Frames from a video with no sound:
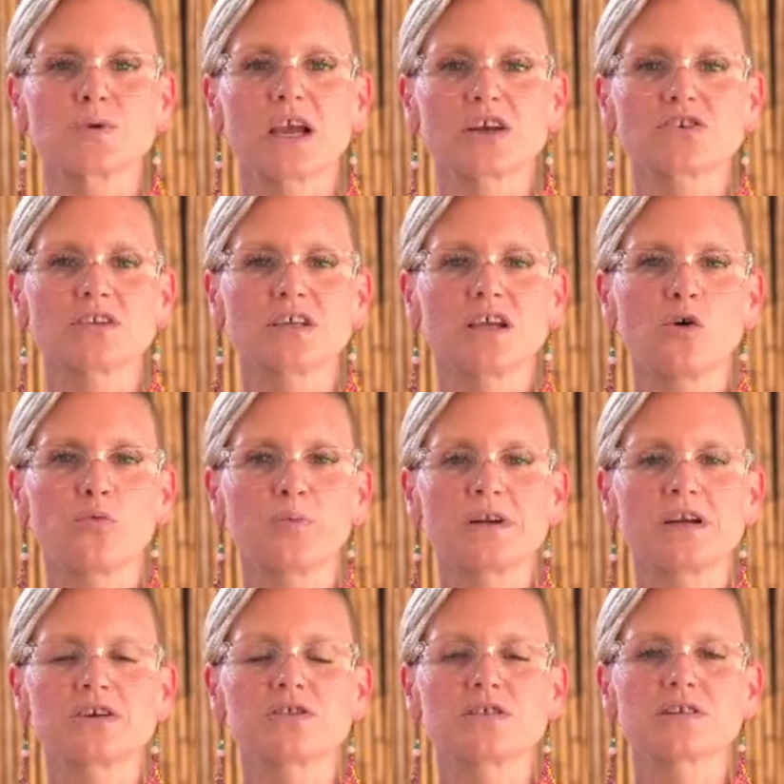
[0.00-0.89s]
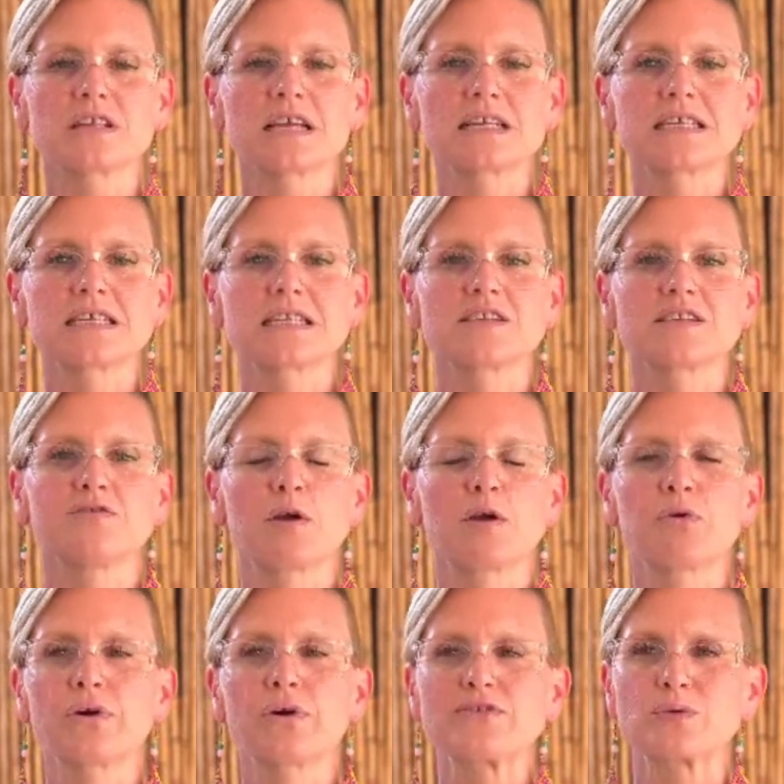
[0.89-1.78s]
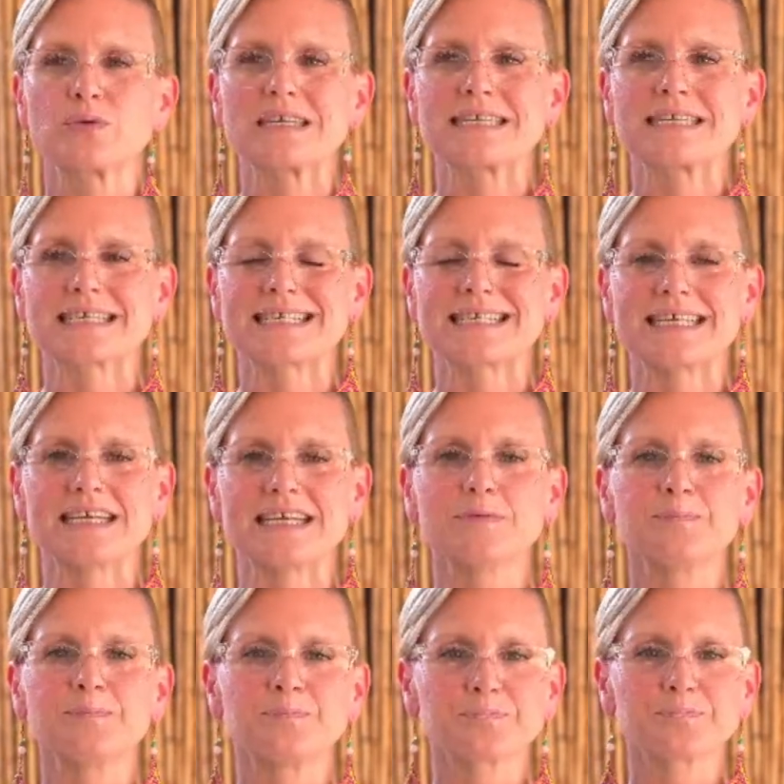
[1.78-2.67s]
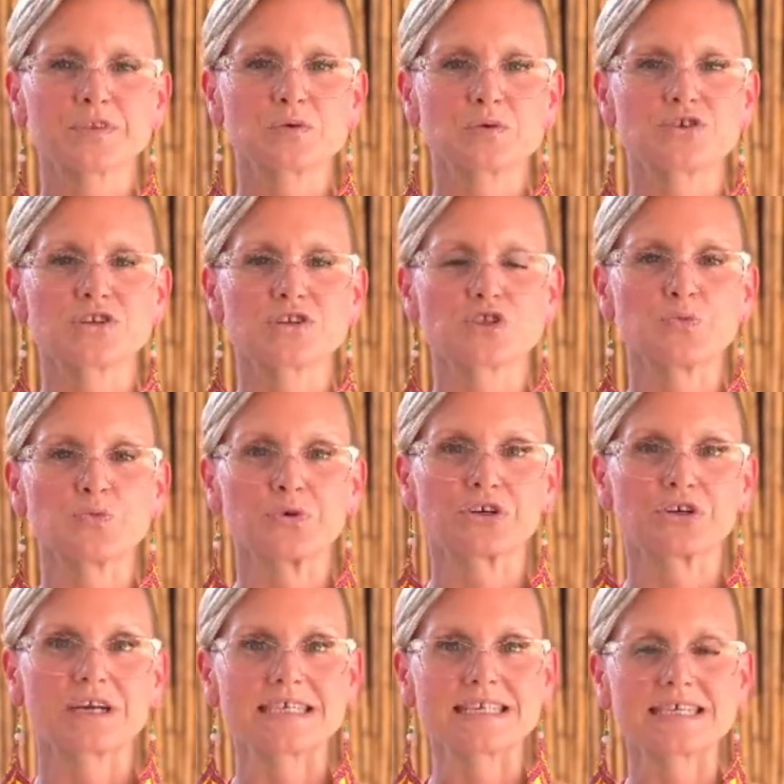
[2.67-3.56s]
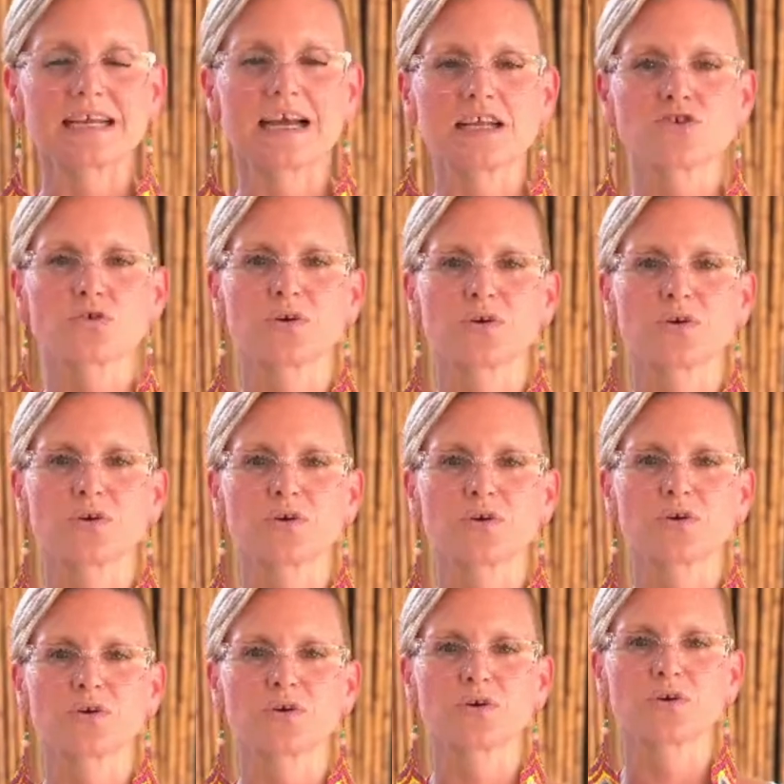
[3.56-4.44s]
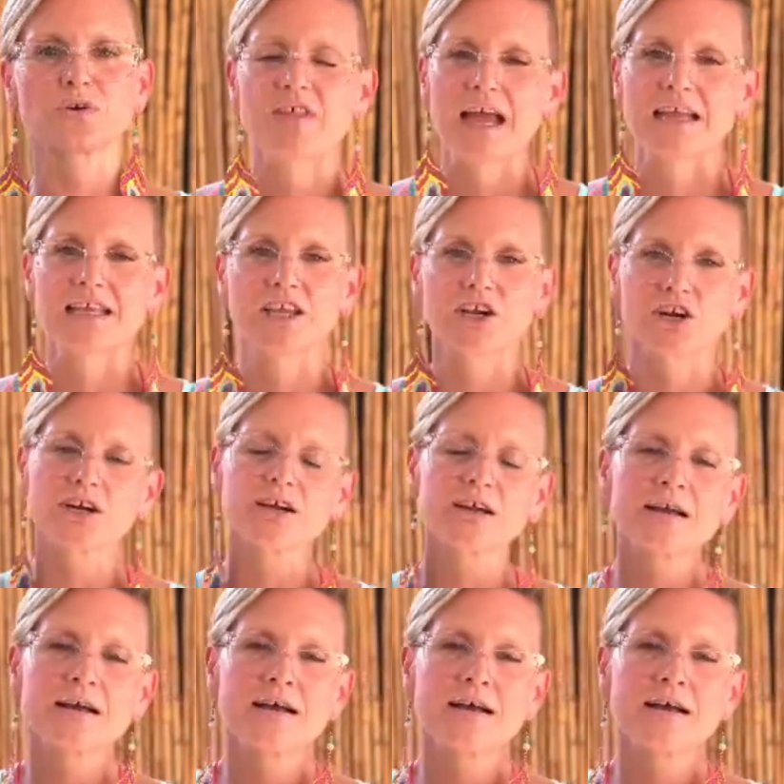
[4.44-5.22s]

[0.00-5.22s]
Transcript: We actually opened under this license in February 2016, which is super crazy. I joined on in June of that year.